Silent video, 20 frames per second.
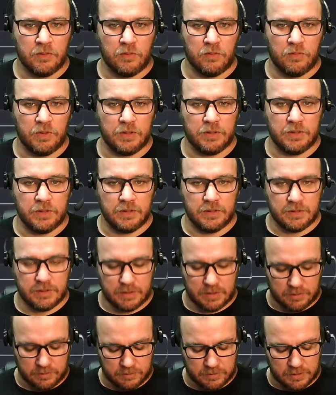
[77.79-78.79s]
with its
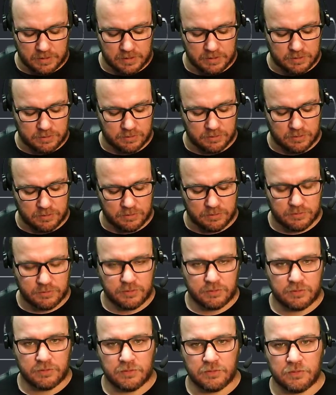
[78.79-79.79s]

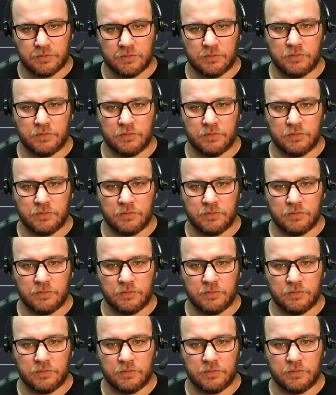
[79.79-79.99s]
annotations,